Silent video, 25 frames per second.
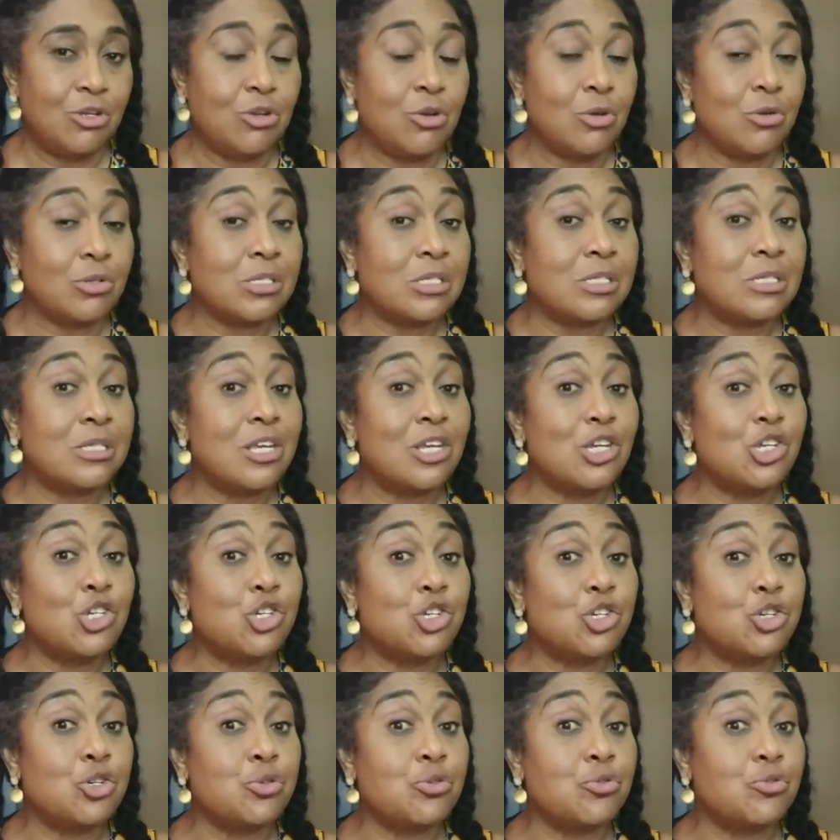not say
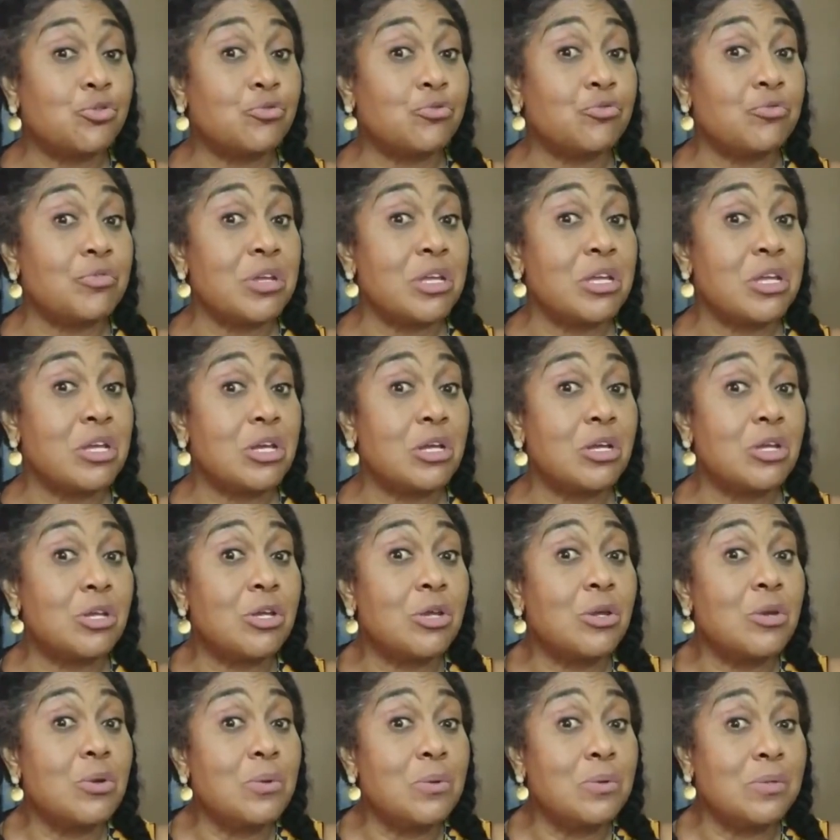should
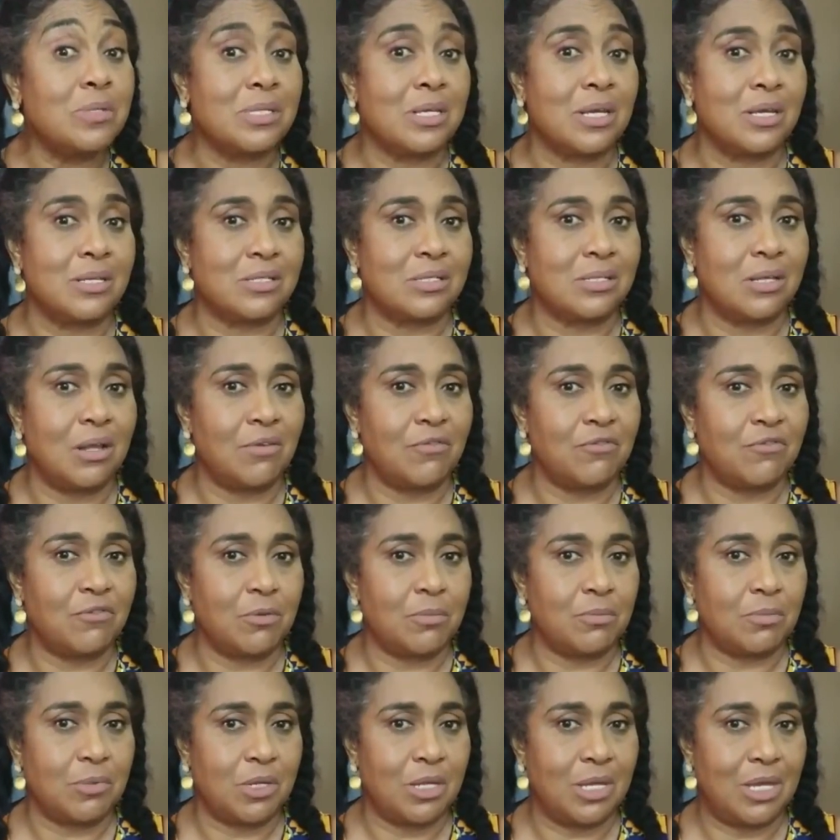recuse herself
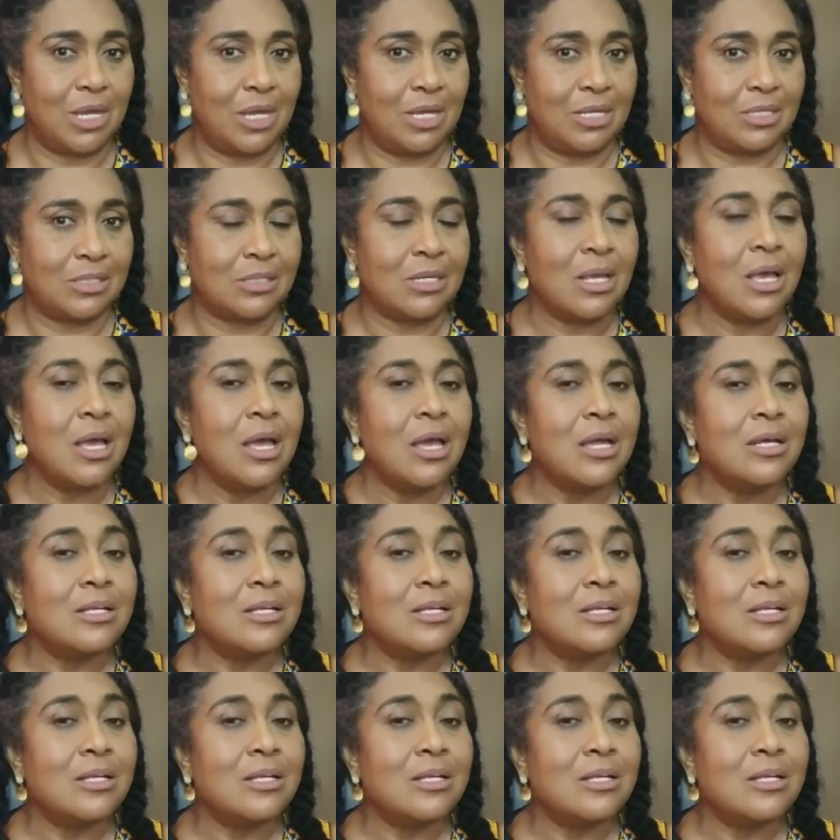from the case